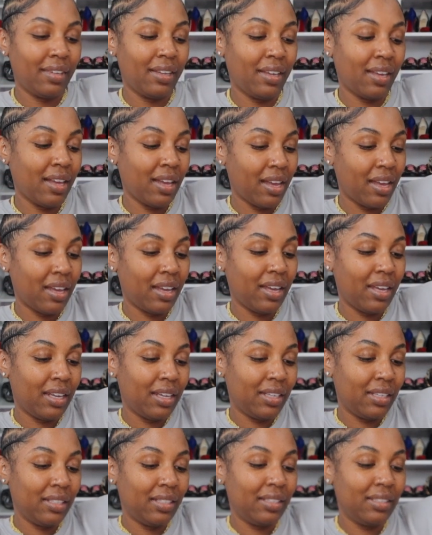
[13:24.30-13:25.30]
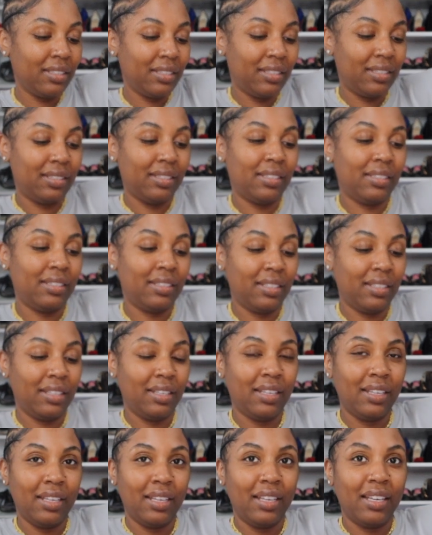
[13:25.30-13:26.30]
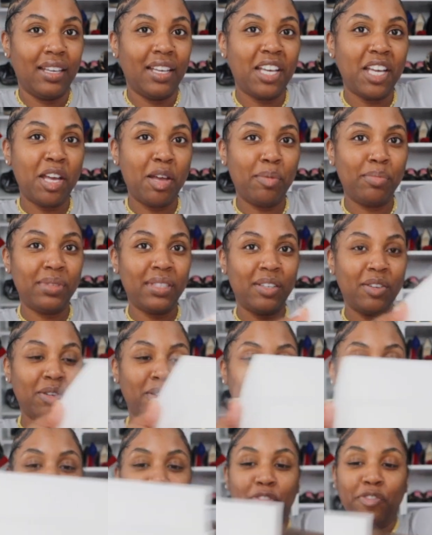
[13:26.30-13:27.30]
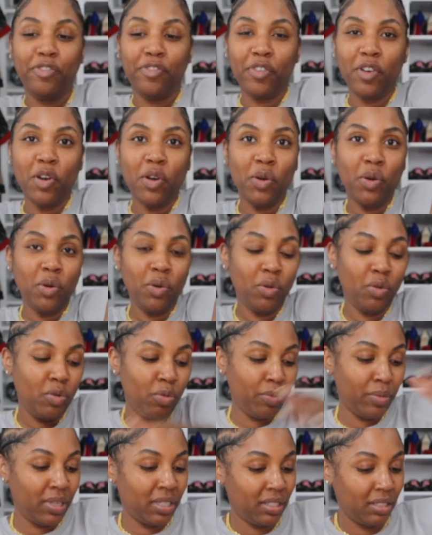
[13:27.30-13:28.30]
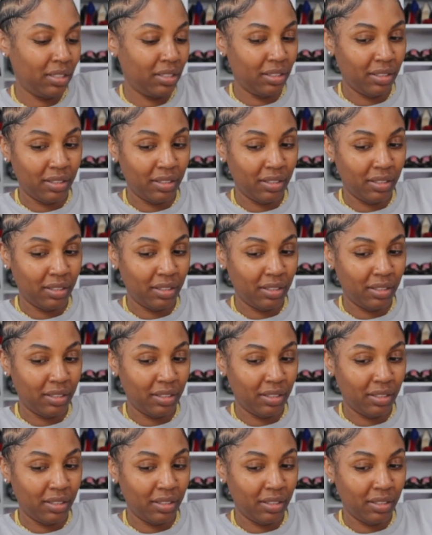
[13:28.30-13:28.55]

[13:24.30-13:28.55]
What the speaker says: Guys, comes in all this foam. Put